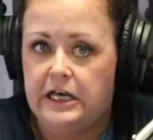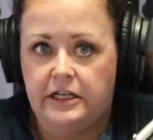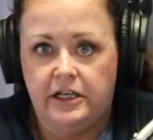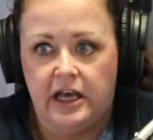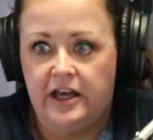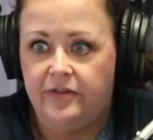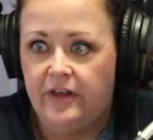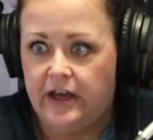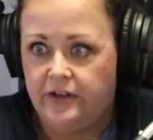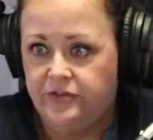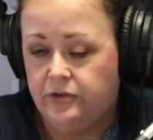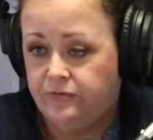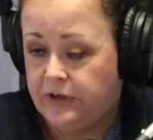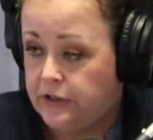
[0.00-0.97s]
And
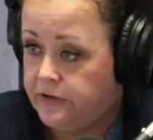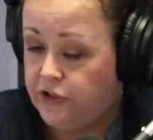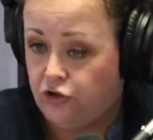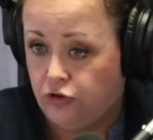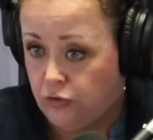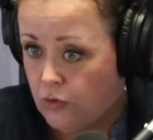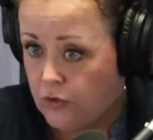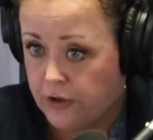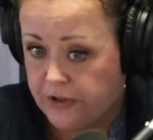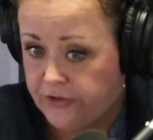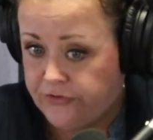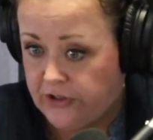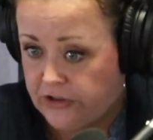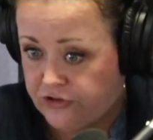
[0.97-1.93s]
that's a fairly new
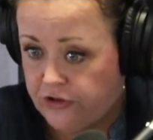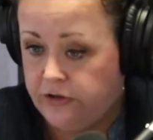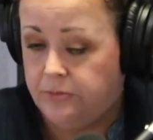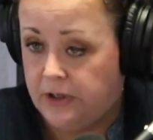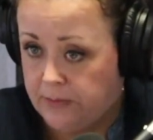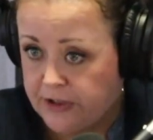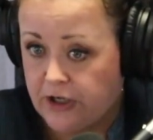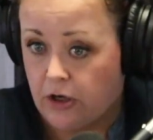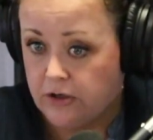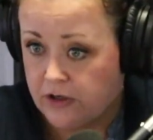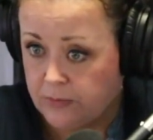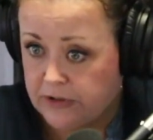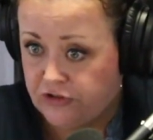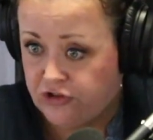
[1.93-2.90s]
organization, the Public Art
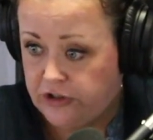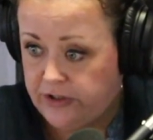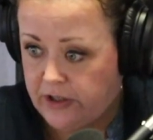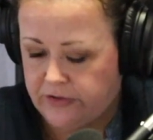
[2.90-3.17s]
Commission.